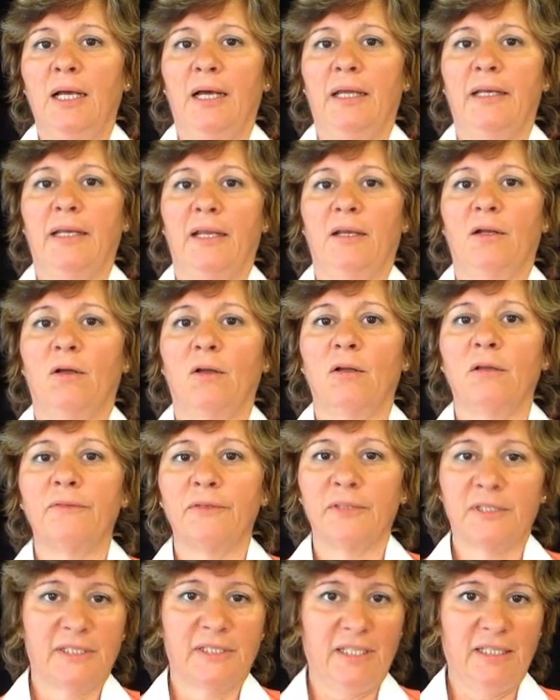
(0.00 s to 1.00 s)
And then all of
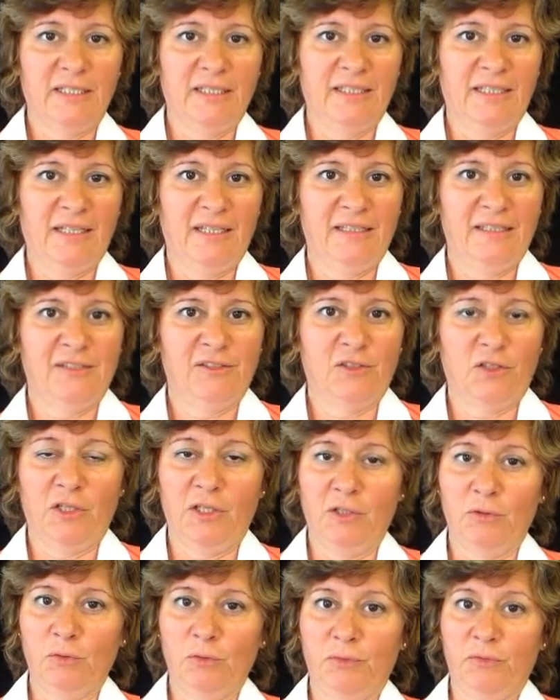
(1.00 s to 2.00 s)
a sudden I
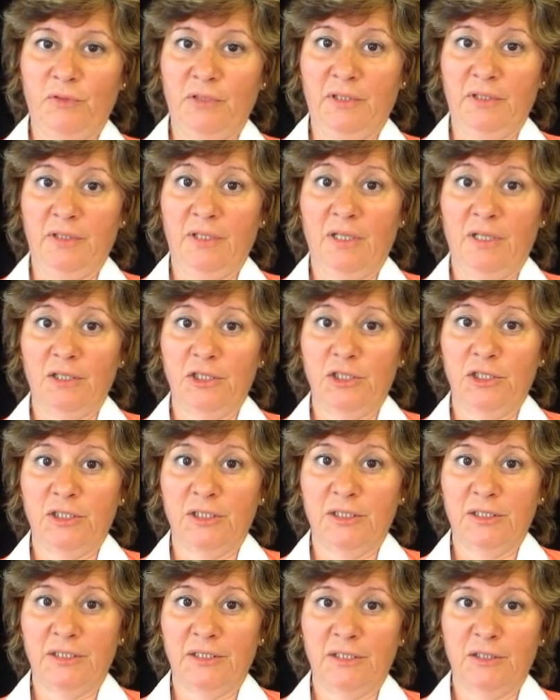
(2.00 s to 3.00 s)
started to feel
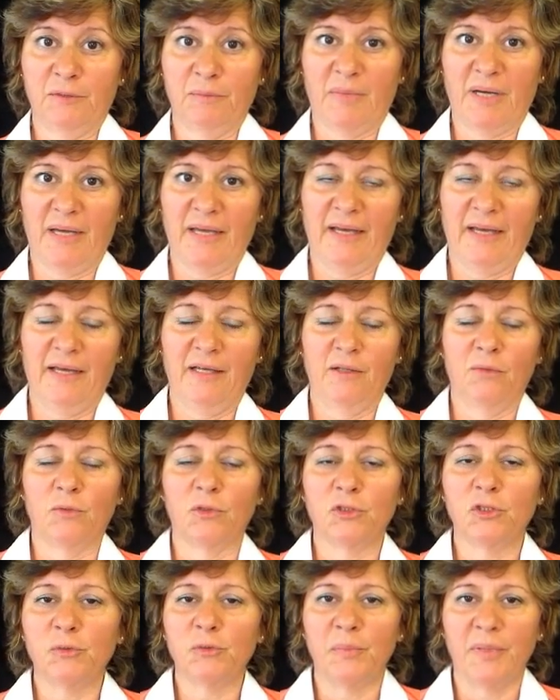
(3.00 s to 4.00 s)
nauseous, my head
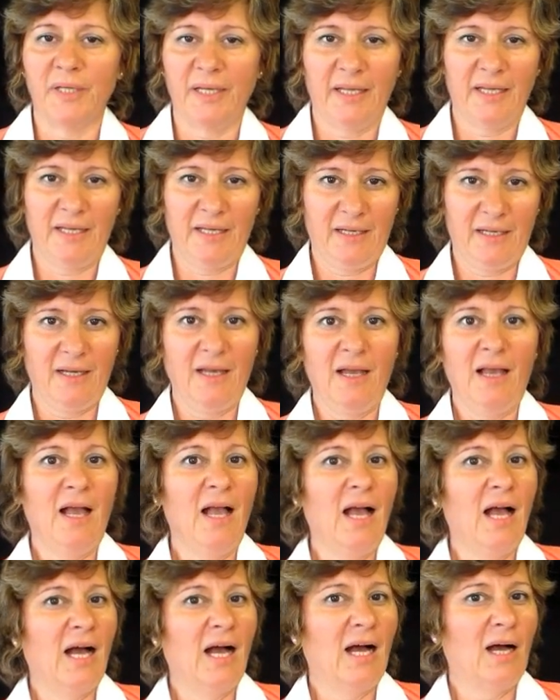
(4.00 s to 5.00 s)
was spinning,
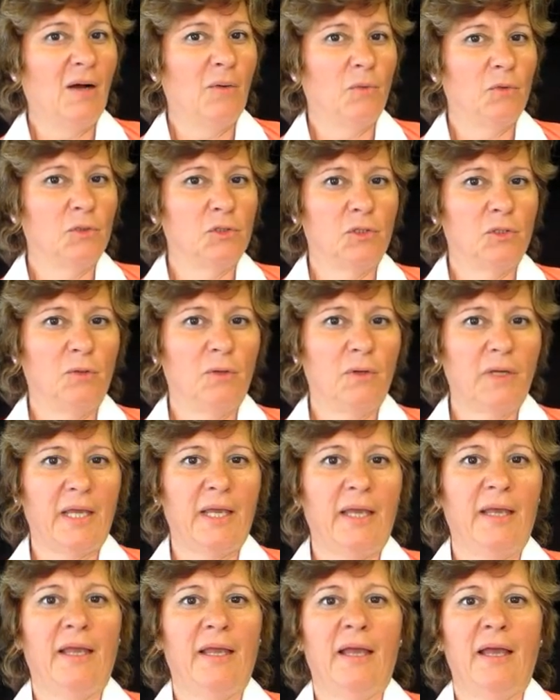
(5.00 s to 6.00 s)
I was
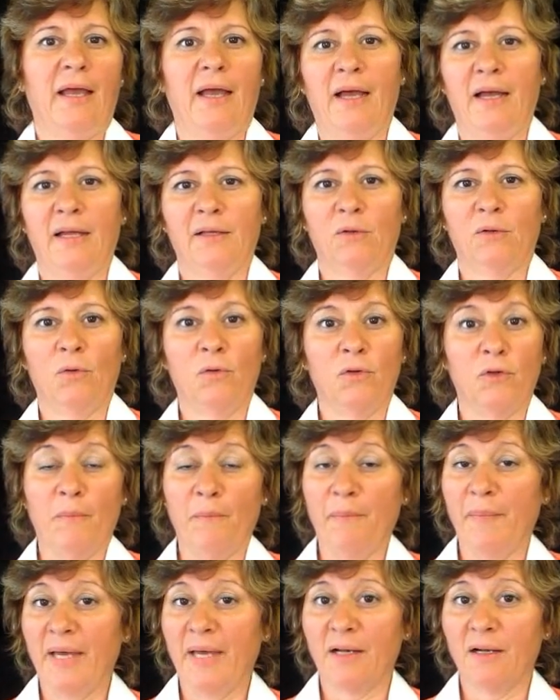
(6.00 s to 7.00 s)
looking at all the
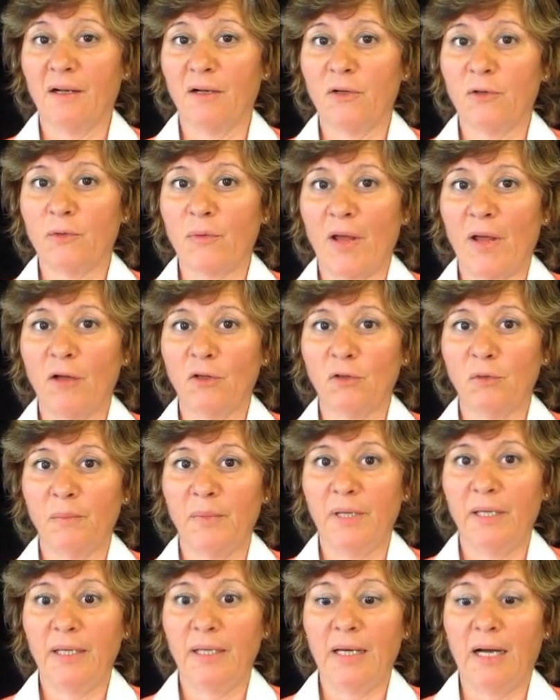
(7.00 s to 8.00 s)
metal around
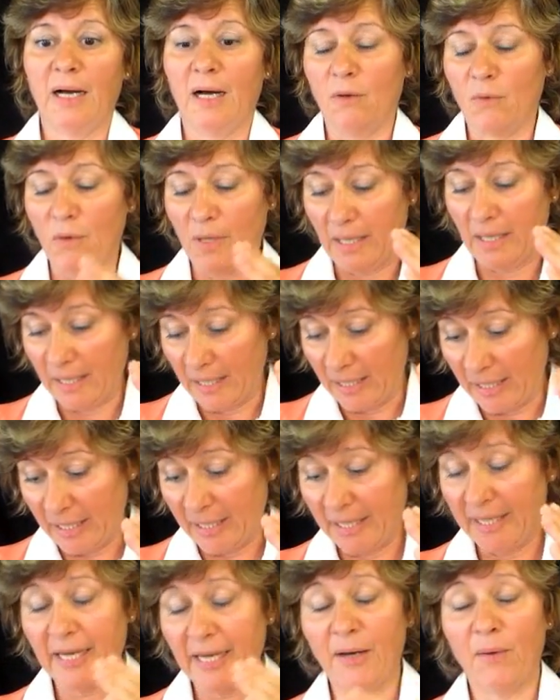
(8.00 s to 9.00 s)
me, how
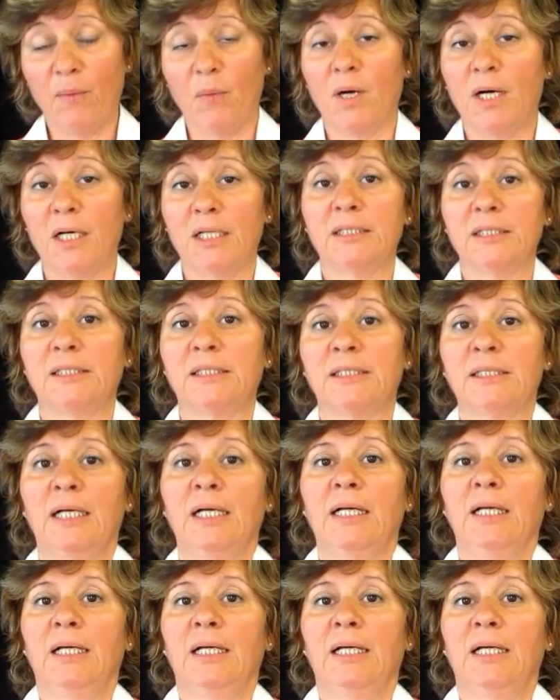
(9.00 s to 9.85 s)
high I was,